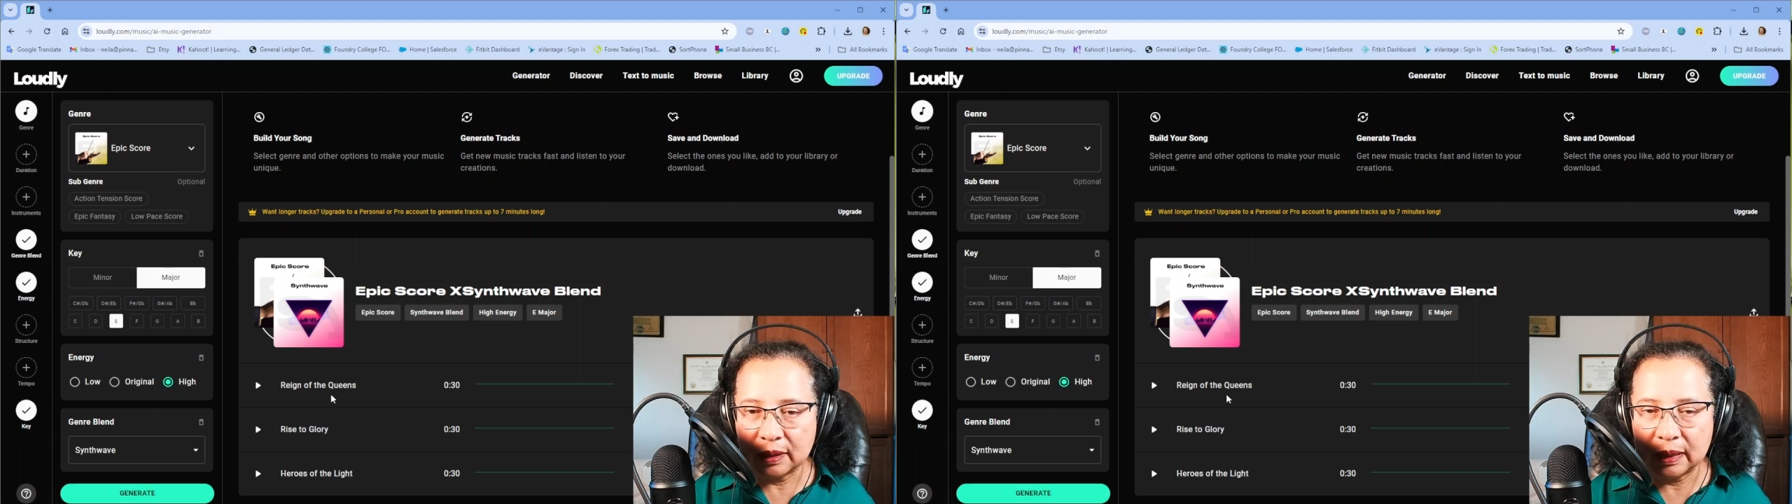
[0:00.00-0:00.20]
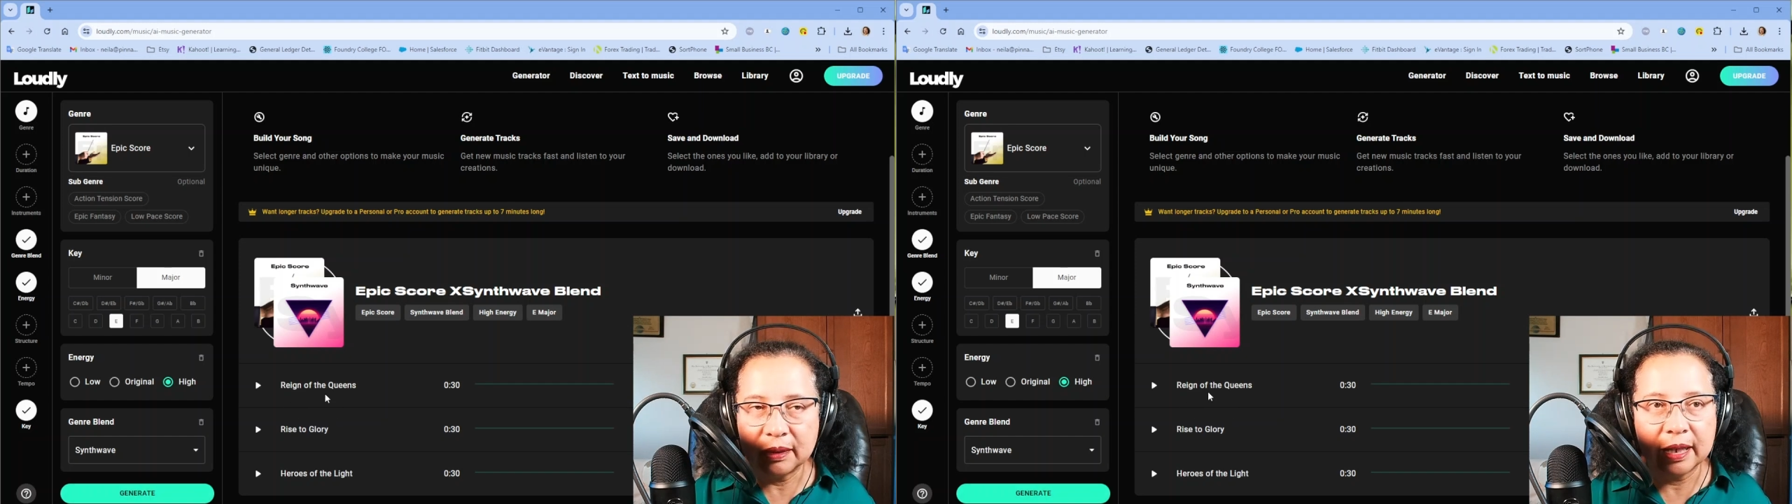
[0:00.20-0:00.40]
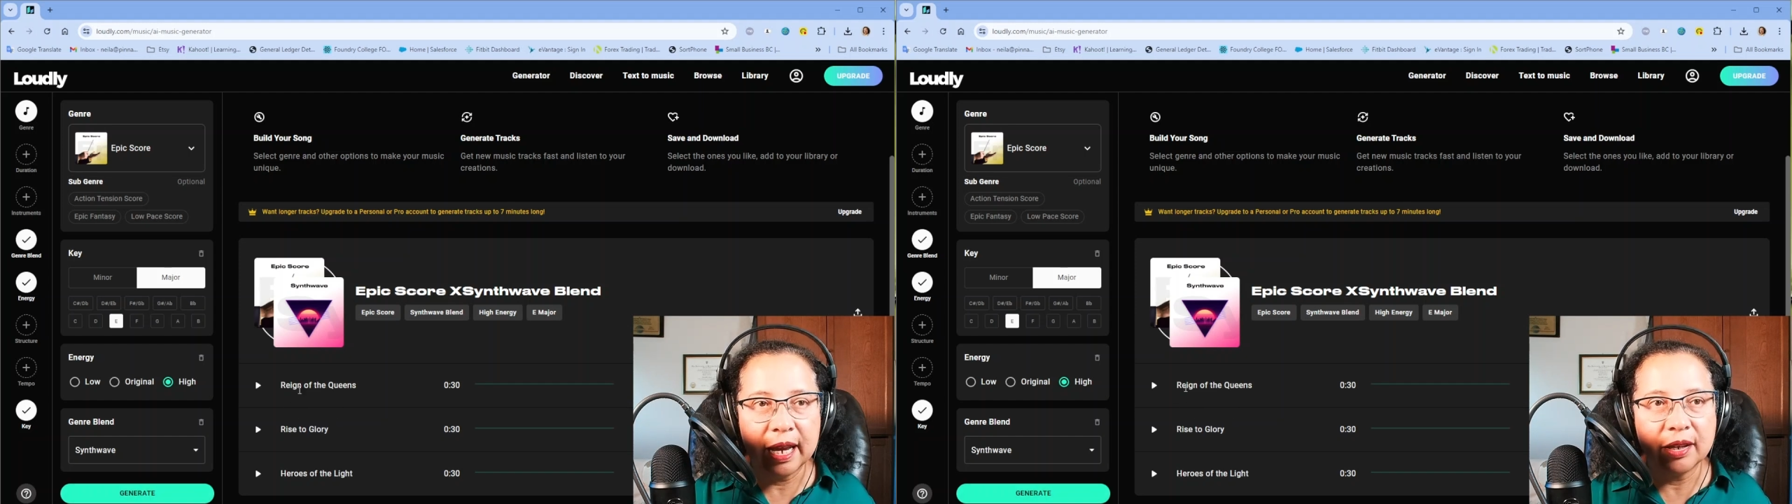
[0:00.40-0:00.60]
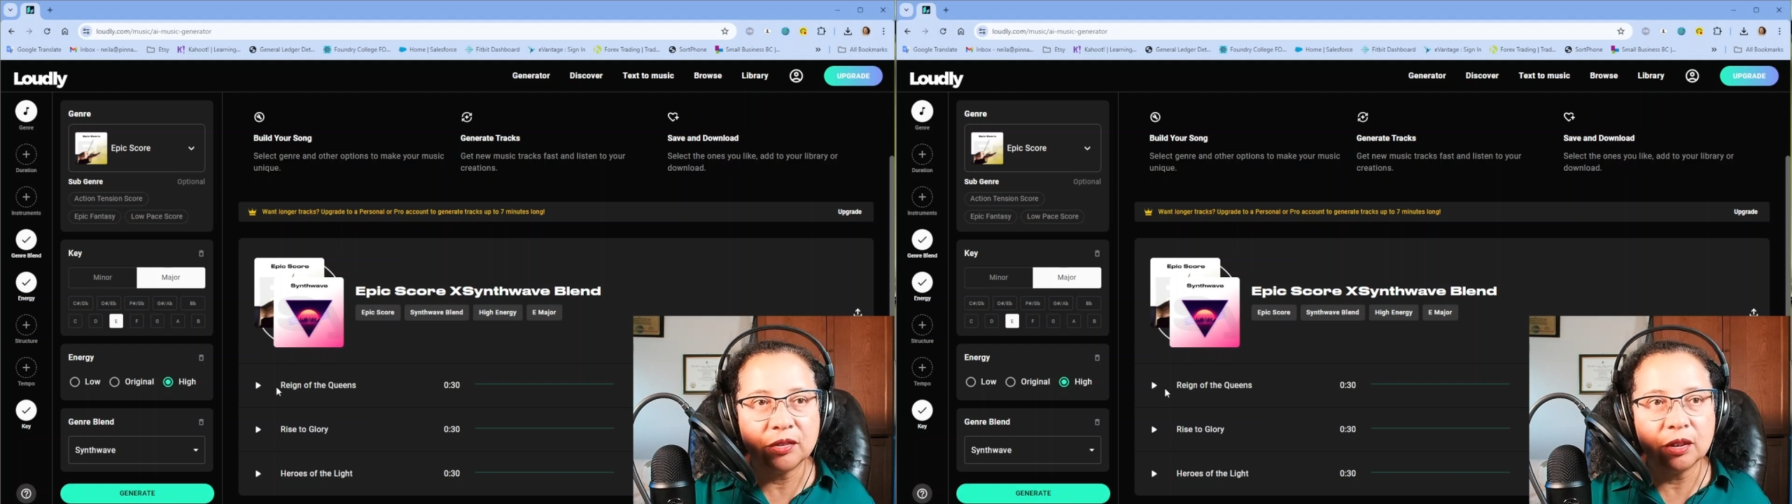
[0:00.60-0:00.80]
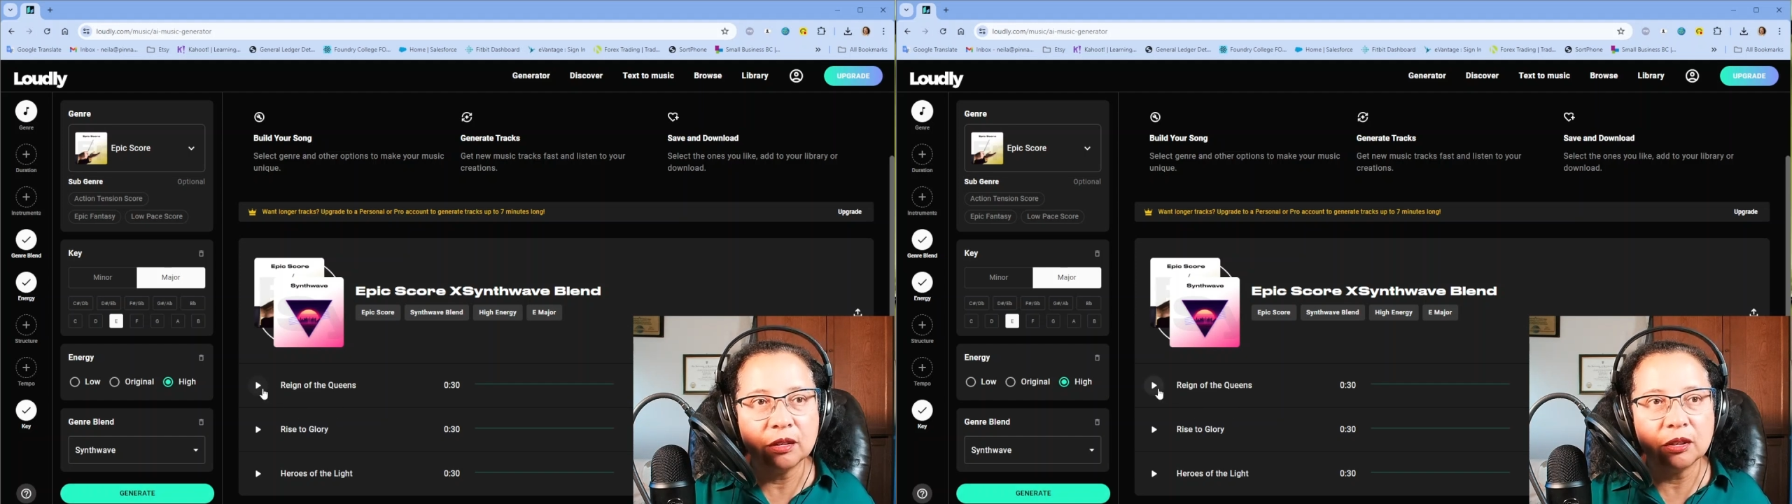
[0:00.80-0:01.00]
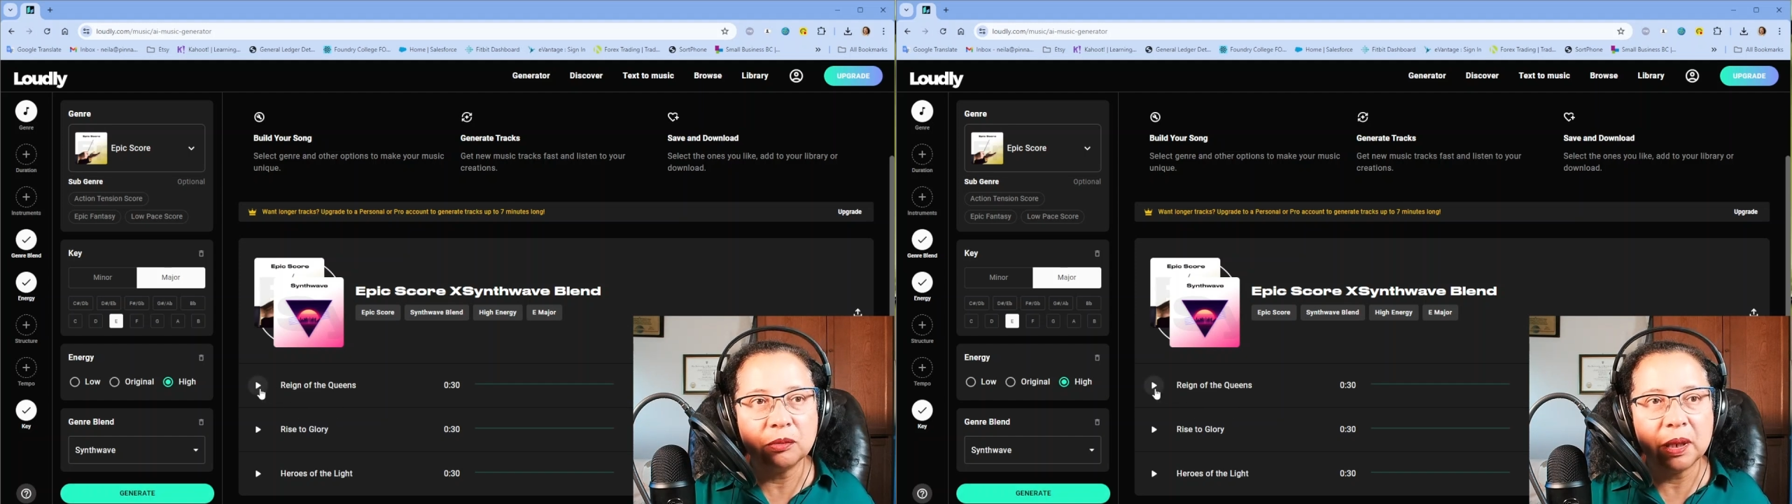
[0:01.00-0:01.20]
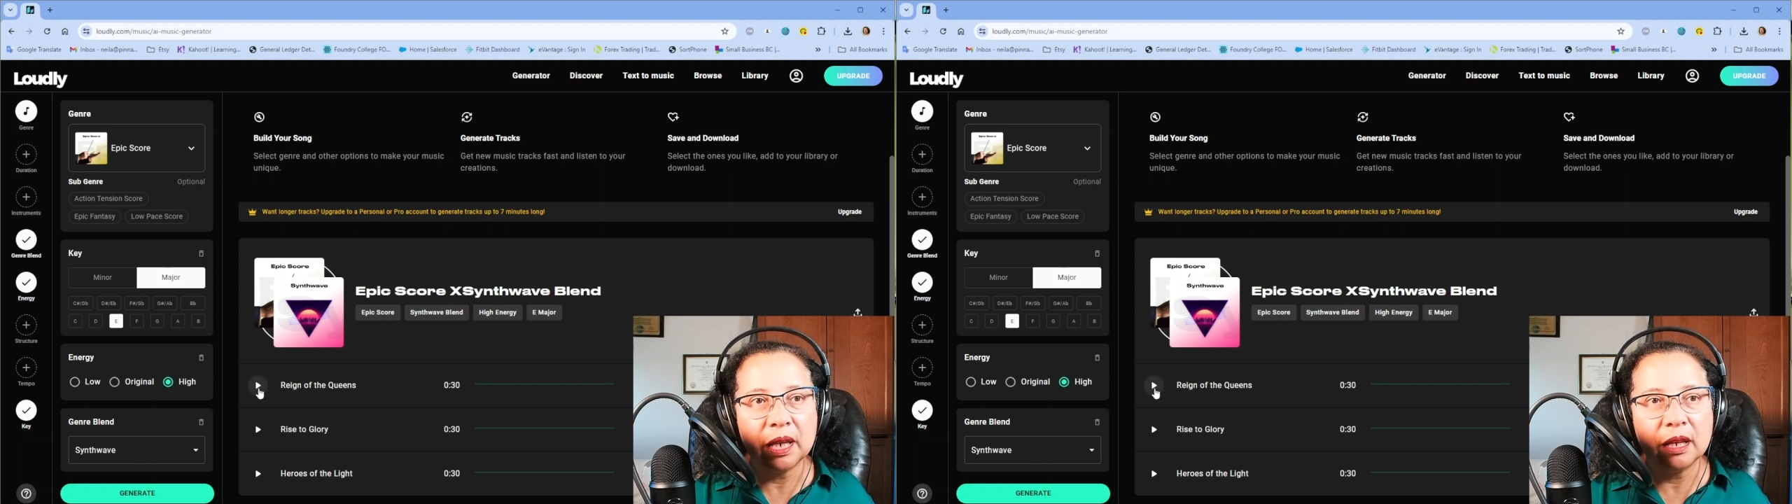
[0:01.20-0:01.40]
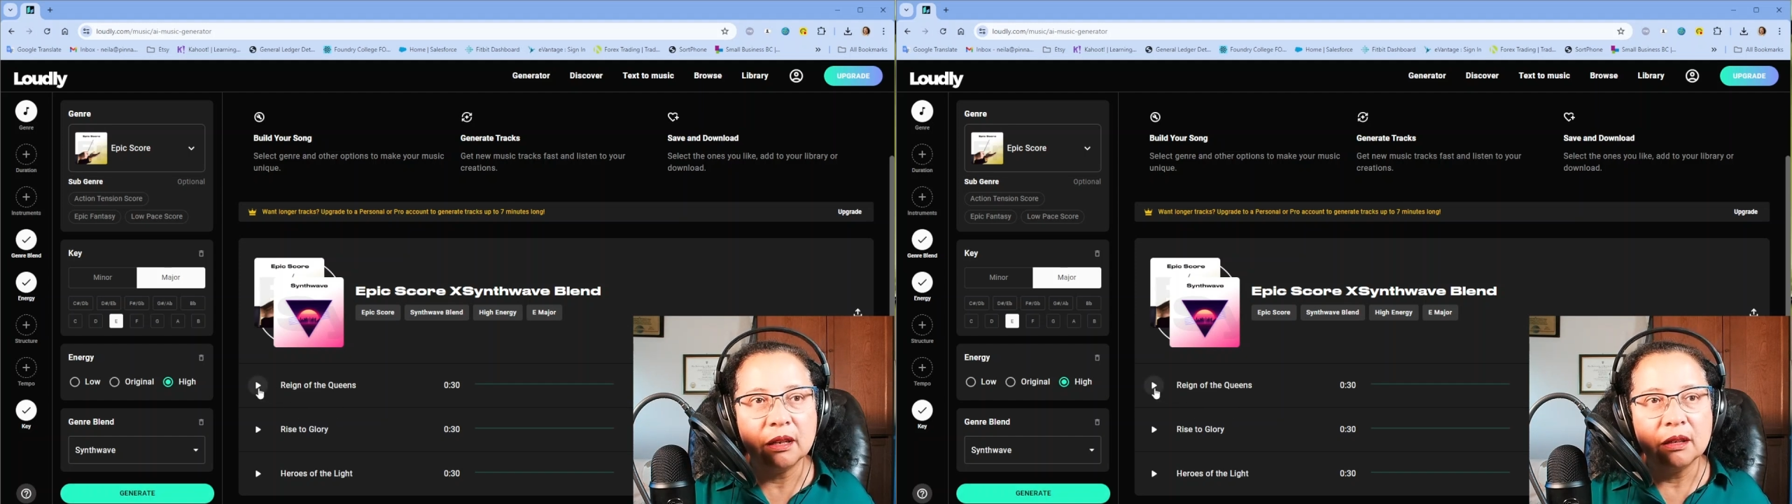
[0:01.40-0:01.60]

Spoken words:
Okay, so it could be